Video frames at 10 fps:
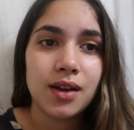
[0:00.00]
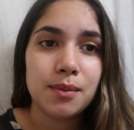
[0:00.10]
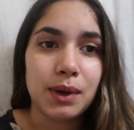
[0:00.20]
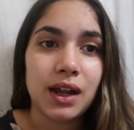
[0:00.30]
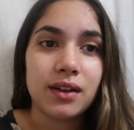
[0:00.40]

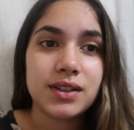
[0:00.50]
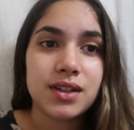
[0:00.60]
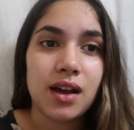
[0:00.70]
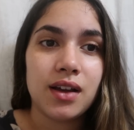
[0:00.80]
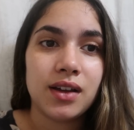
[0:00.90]
But
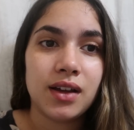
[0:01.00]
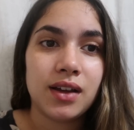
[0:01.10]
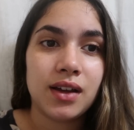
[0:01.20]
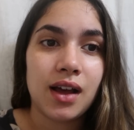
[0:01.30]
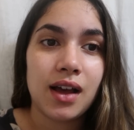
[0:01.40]

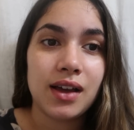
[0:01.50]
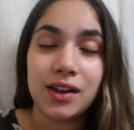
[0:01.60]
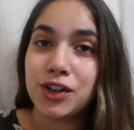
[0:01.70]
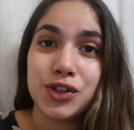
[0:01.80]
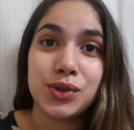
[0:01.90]

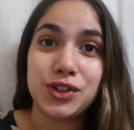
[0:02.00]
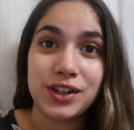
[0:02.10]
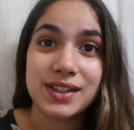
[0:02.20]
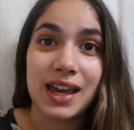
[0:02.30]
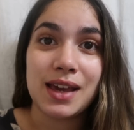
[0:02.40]
her tooth
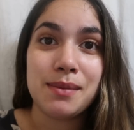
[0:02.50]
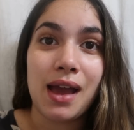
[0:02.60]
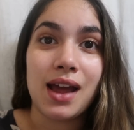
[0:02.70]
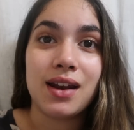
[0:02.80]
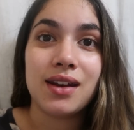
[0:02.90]
just came,
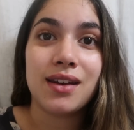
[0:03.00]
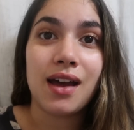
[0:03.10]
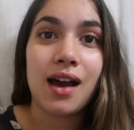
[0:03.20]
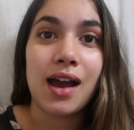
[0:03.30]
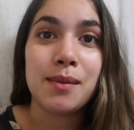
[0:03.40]
and
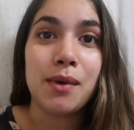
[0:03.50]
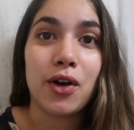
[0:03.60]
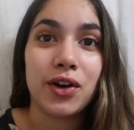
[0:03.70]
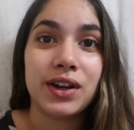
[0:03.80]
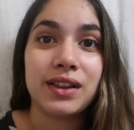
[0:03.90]
I'm
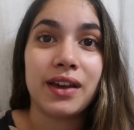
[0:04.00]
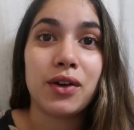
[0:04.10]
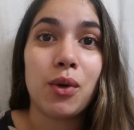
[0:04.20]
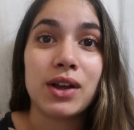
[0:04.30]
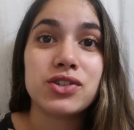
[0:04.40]
already like
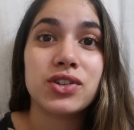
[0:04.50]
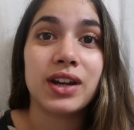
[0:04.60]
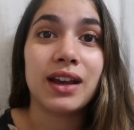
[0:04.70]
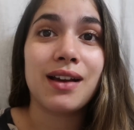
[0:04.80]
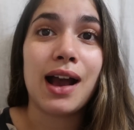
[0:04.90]

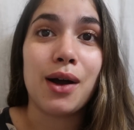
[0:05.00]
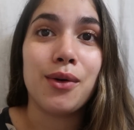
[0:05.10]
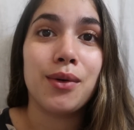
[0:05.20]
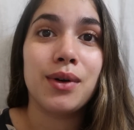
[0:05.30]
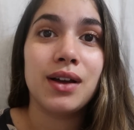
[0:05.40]
questioning
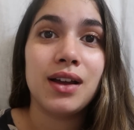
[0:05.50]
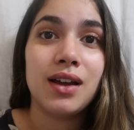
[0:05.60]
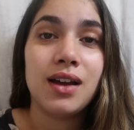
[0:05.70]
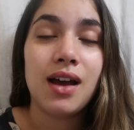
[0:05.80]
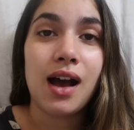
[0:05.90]
how
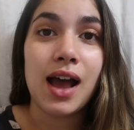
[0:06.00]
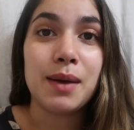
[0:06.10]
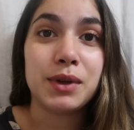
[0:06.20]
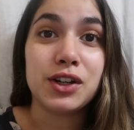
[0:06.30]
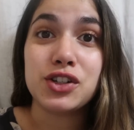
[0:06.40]
I'm
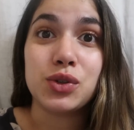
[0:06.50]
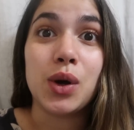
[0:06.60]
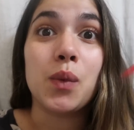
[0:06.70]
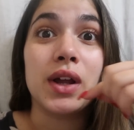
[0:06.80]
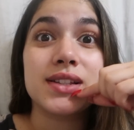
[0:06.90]
gonna do
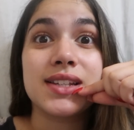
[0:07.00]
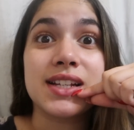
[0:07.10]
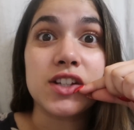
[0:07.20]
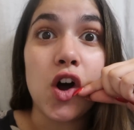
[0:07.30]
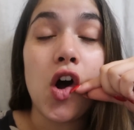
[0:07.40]
it once
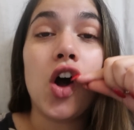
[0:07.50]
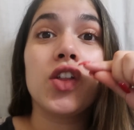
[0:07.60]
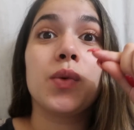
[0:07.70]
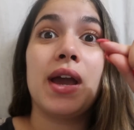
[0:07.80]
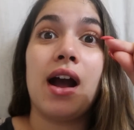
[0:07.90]
it's all
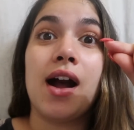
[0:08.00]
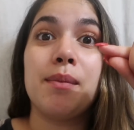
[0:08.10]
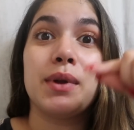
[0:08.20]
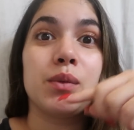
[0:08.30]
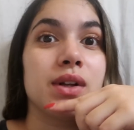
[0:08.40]
the way up
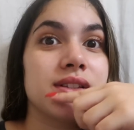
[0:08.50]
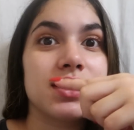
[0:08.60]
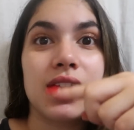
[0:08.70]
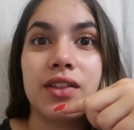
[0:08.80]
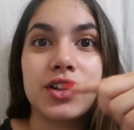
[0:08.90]
and once
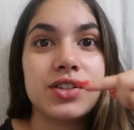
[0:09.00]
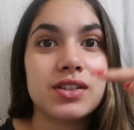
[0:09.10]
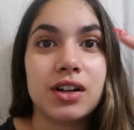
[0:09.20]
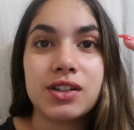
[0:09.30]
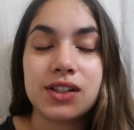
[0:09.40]
the others
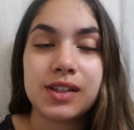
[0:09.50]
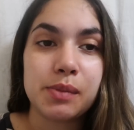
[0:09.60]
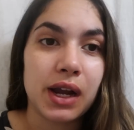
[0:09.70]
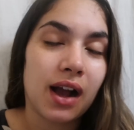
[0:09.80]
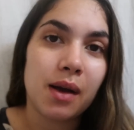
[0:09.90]
start to
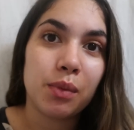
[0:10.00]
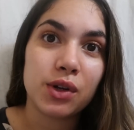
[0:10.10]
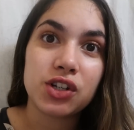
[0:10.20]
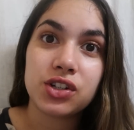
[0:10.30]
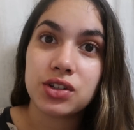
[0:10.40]
spring up,
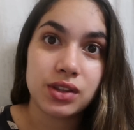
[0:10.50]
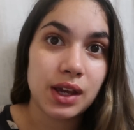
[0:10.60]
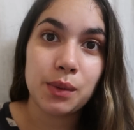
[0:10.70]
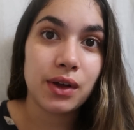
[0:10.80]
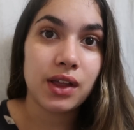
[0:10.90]
which they
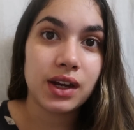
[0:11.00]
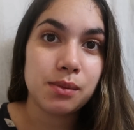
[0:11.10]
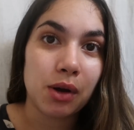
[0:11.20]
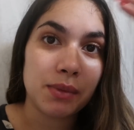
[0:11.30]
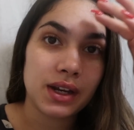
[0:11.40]
will any
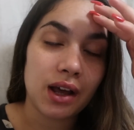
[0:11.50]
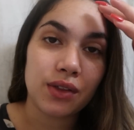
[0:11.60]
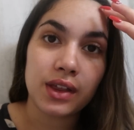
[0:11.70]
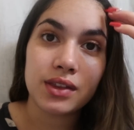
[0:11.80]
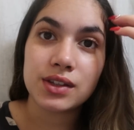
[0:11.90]
moment now
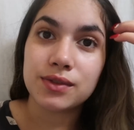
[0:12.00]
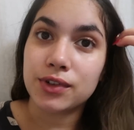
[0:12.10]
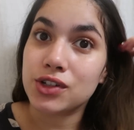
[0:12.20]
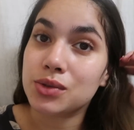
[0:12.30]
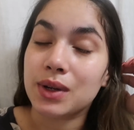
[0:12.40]
that this
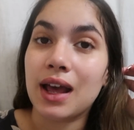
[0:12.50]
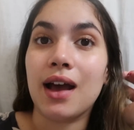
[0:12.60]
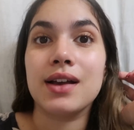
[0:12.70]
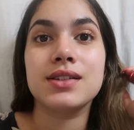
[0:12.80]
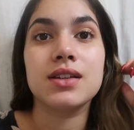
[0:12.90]
first one
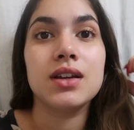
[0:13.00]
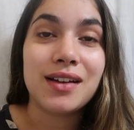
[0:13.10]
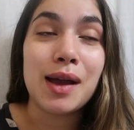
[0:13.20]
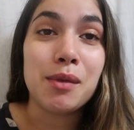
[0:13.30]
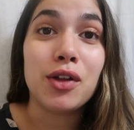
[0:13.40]
has.
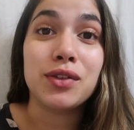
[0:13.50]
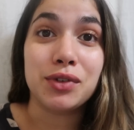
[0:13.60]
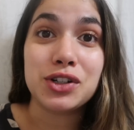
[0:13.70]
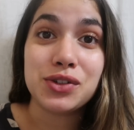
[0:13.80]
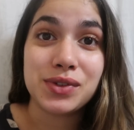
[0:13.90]
I'm on the
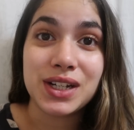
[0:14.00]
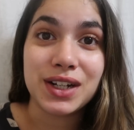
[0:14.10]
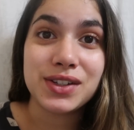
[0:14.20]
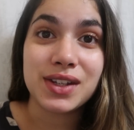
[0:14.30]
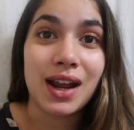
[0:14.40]
verge of
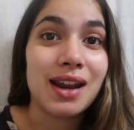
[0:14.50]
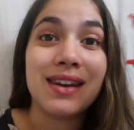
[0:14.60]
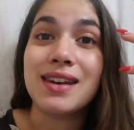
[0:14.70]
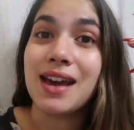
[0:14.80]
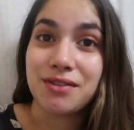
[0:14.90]
tears, and I
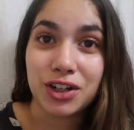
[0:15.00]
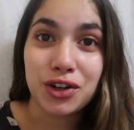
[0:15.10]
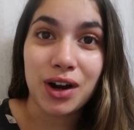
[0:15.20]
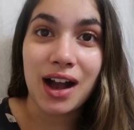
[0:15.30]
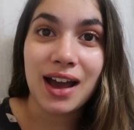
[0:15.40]
never
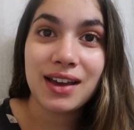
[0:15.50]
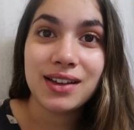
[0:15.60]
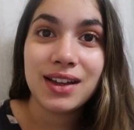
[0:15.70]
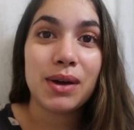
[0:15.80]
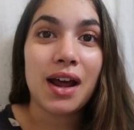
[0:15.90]
cry,
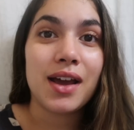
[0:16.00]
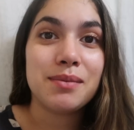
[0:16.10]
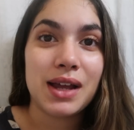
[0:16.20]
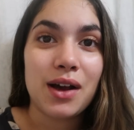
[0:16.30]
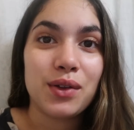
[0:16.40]
but I am
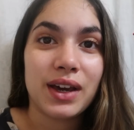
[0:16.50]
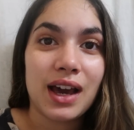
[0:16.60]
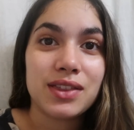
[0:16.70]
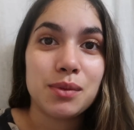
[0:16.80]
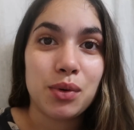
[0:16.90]
now like
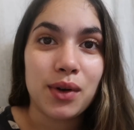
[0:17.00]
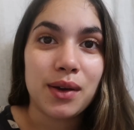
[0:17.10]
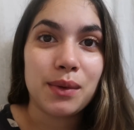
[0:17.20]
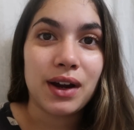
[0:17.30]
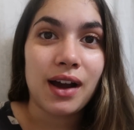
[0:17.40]
at the
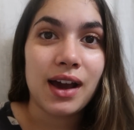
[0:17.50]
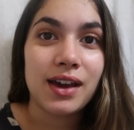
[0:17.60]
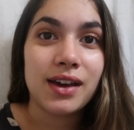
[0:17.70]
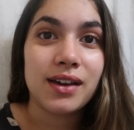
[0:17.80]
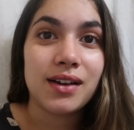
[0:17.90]
point where
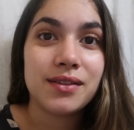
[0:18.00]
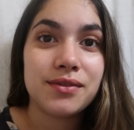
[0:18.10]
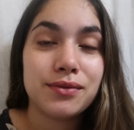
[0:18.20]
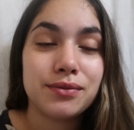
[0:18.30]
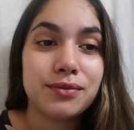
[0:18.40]
I
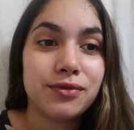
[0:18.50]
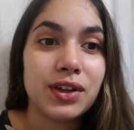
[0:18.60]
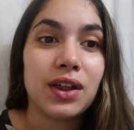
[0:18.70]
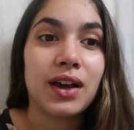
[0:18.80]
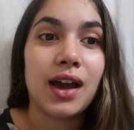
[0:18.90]

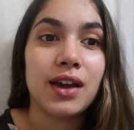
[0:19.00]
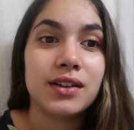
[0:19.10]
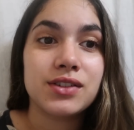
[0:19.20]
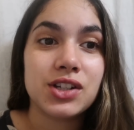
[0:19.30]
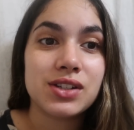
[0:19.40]
feel like I
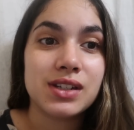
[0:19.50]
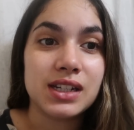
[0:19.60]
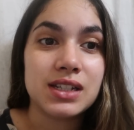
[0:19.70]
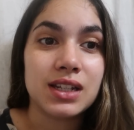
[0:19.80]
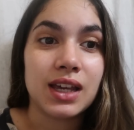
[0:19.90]
just
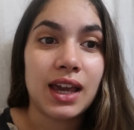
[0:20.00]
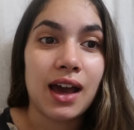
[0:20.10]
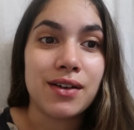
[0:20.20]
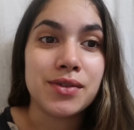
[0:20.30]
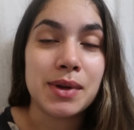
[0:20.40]
need to like
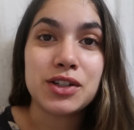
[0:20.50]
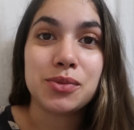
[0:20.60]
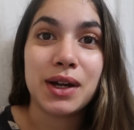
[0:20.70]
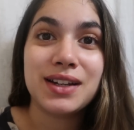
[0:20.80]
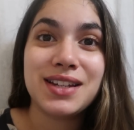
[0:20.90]
have a mental
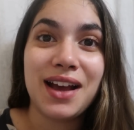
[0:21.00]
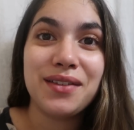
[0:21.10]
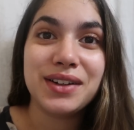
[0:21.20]
breakdown